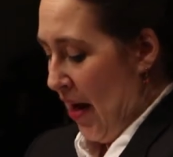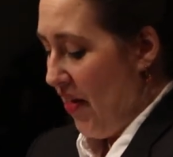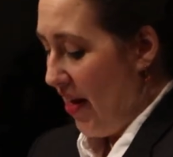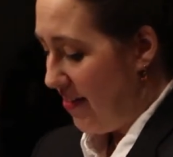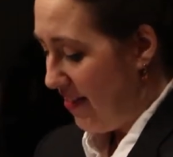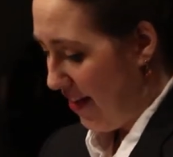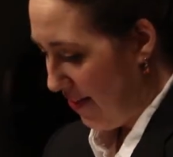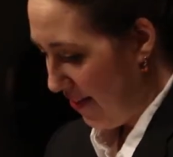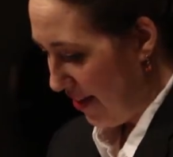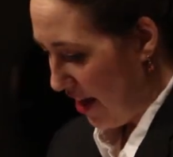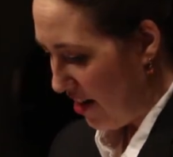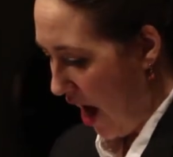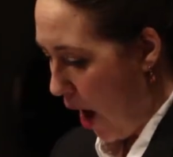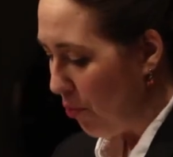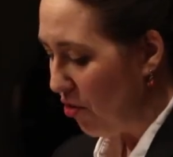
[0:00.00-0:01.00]
That since the
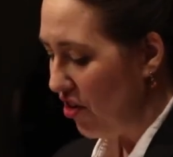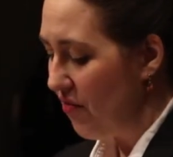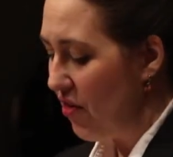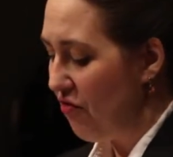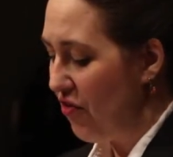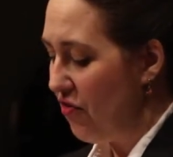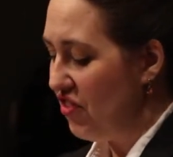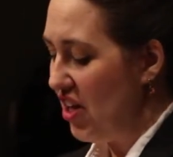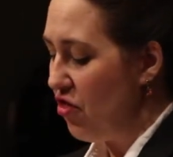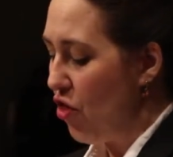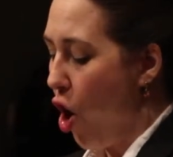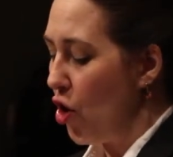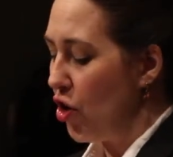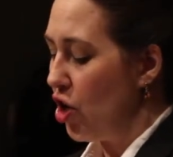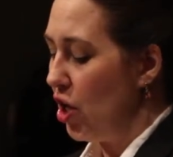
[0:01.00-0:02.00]
adoption of the 15th
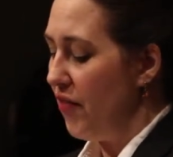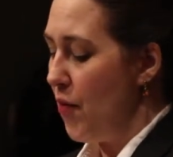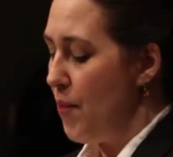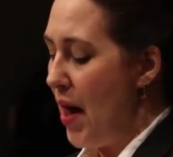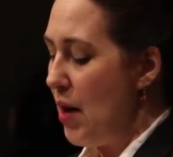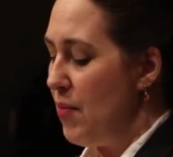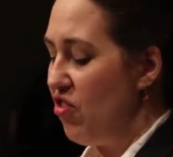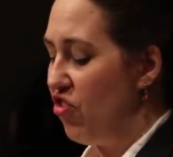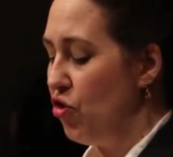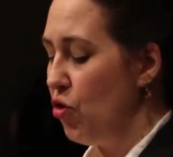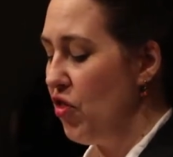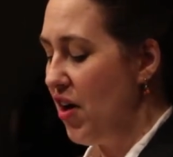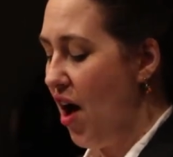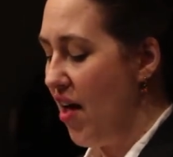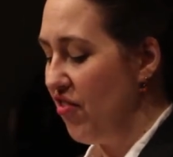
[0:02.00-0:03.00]
Article of Amendments
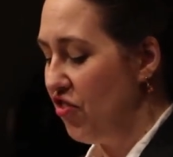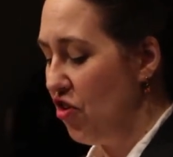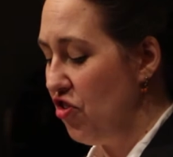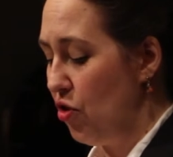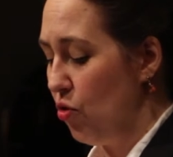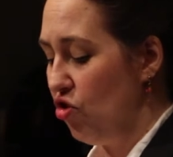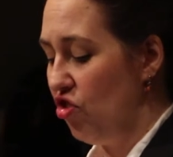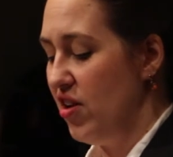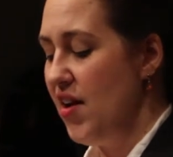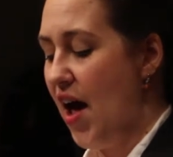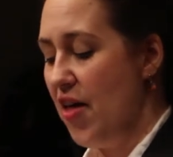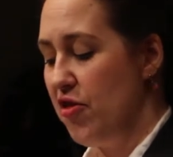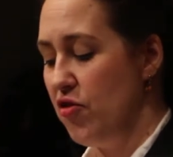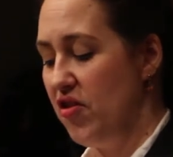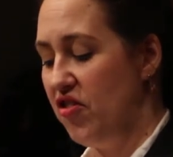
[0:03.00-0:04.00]
to the Constitution,
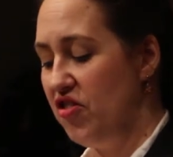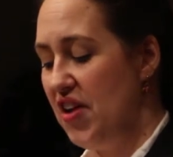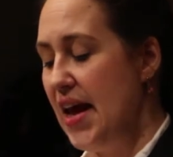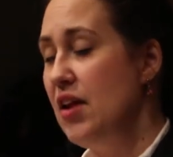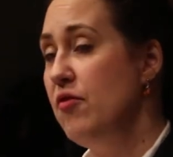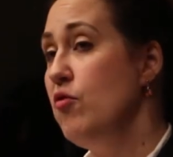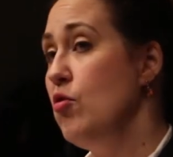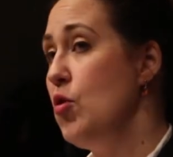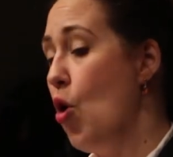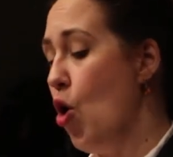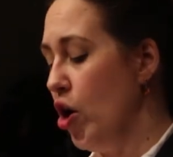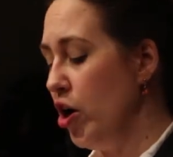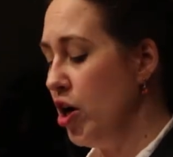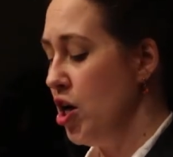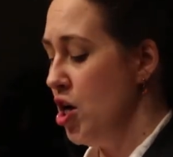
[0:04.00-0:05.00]
neither the state of New
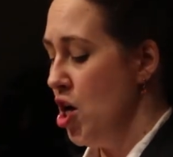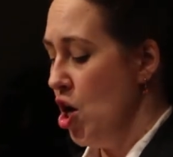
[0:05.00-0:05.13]
York,